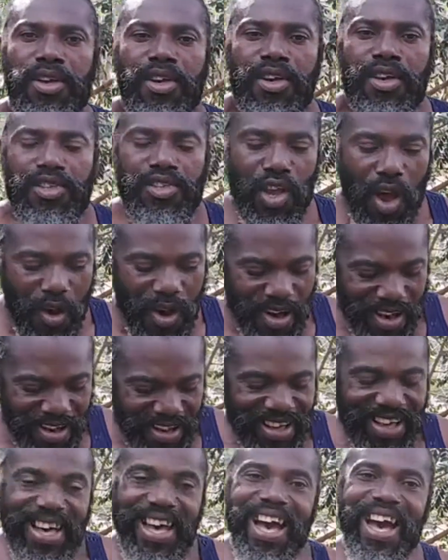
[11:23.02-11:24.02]
So
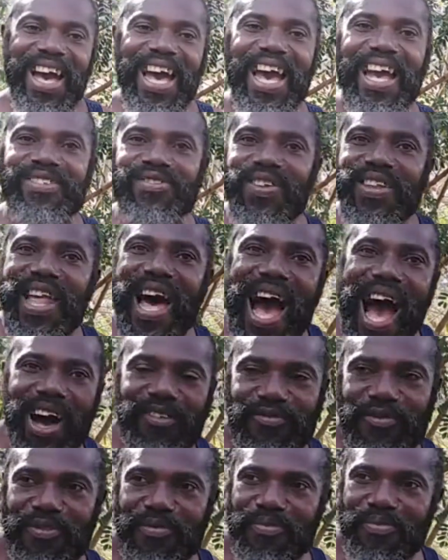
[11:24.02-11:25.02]
I had to
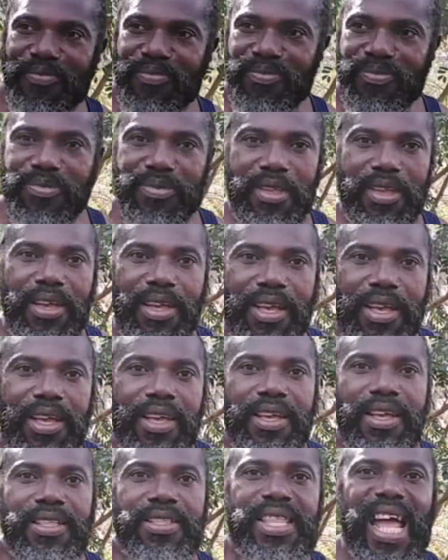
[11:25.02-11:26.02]
laugh.
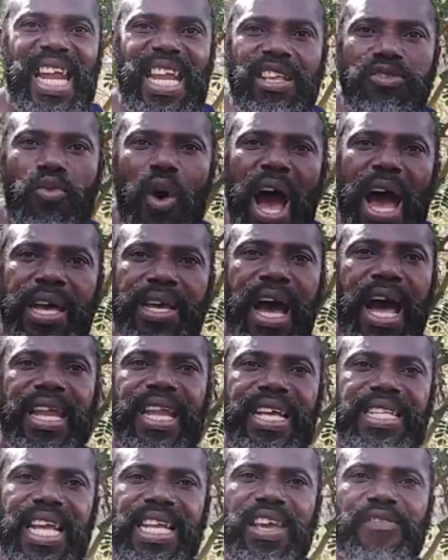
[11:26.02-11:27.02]
That is why a
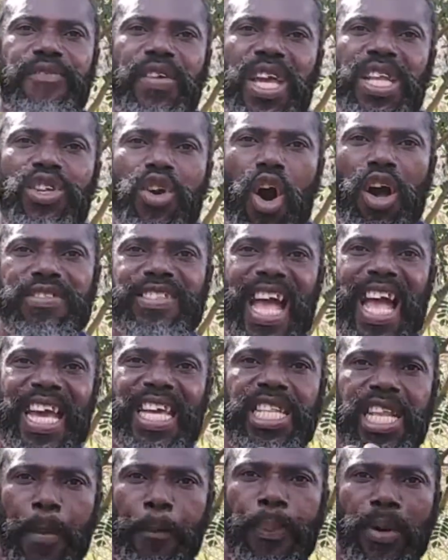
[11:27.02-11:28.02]
lot of the videos that
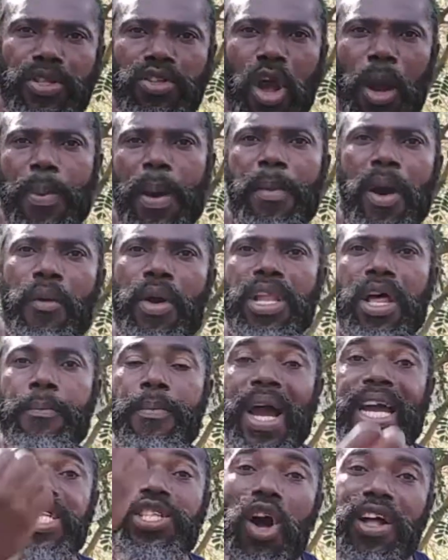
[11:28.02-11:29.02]
he put up about William
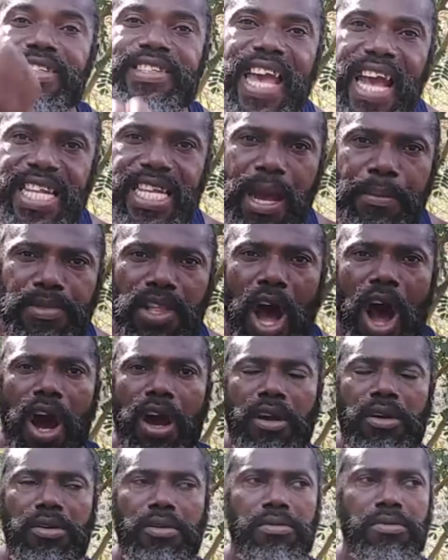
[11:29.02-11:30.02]
Branham, he don't take them down.